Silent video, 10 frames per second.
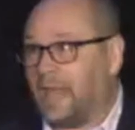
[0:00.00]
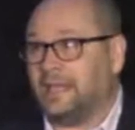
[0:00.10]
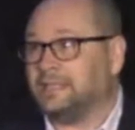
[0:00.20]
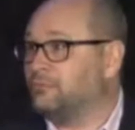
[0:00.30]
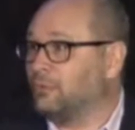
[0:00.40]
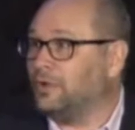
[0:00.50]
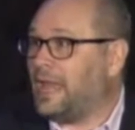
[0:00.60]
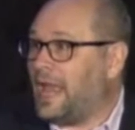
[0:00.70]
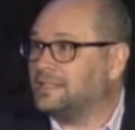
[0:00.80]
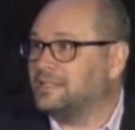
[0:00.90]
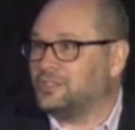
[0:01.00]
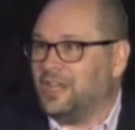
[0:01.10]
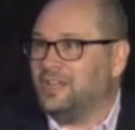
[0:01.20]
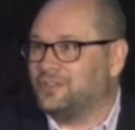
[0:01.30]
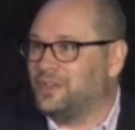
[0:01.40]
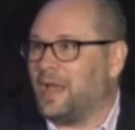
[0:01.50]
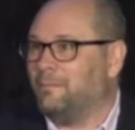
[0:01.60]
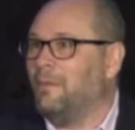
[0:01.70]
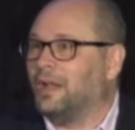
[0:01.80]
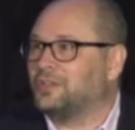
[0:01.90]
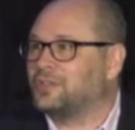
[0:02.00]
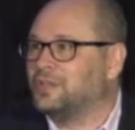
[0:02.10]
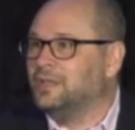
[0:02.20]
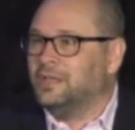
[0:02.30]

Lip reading: case really hasn't changed that much.